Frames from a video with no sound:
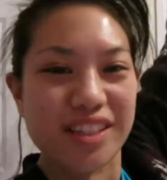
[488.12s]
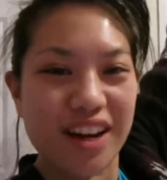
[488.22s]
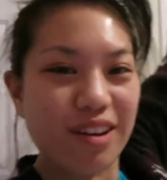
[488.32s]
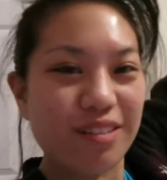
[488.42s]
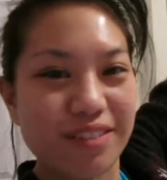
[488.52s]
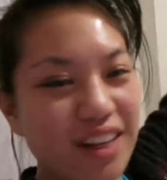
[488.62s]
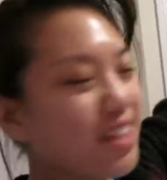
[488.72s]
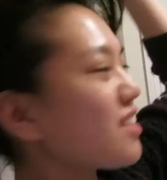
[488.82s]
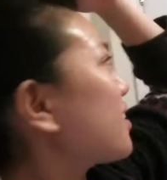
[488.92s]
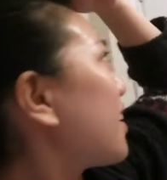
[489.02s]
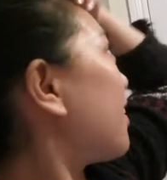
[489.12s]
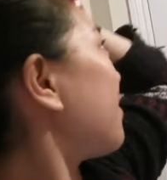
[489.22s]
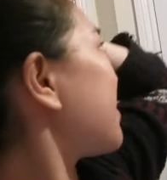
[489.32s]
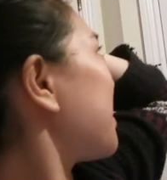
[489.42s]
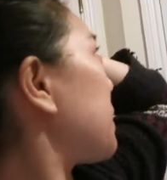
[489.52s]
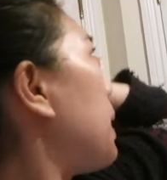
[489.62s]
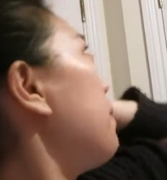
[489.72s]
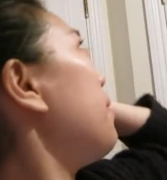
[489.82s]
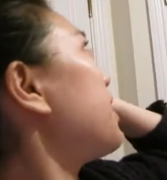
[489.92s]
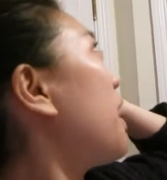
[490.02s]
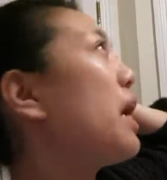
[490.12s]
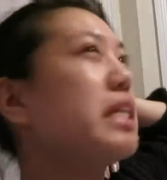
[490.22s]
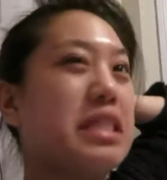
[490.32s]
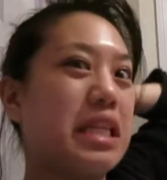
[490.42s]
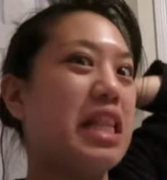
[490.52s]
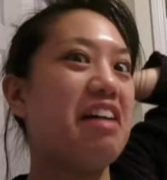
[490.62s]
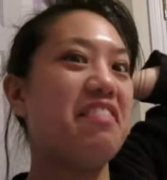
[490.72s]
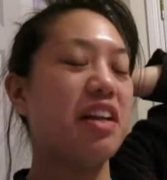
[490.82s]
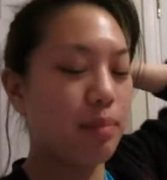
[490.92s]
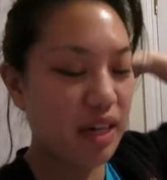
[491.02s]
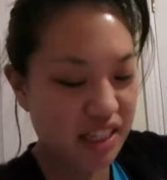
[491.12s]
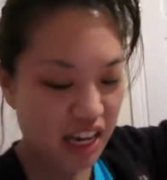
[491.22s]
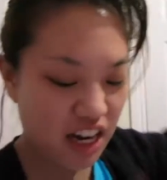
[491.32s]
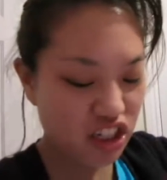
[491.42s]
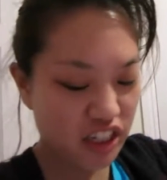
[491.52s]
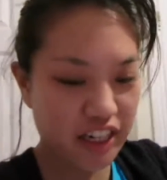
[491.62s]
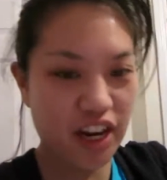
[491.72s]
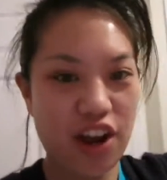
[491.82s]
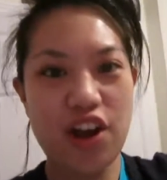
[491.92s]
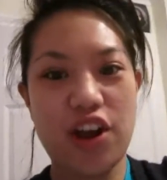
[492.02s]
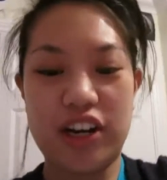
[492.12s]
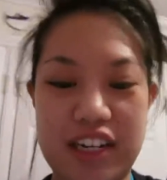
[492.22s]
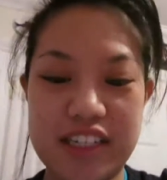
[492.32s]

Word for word: an hour fast and I was like, oh my god, it's eleven, but it's actually only